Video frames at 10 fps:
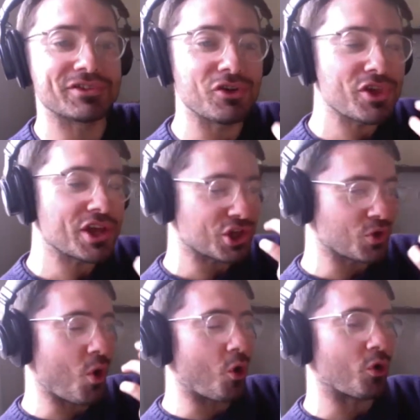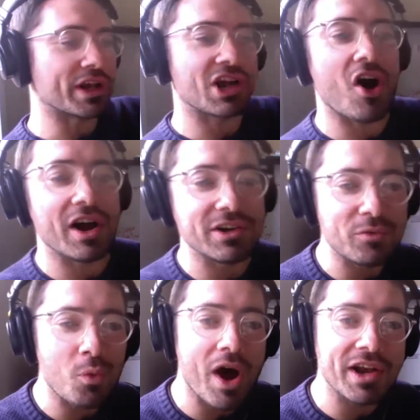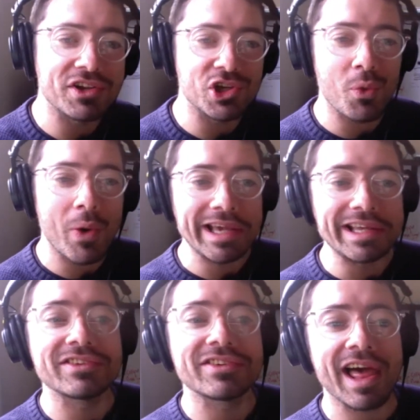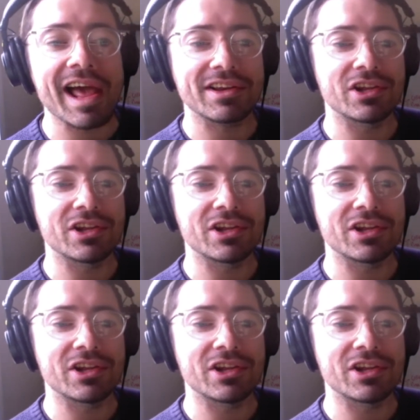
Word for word: Do you think that you were already kind of winding your way into that?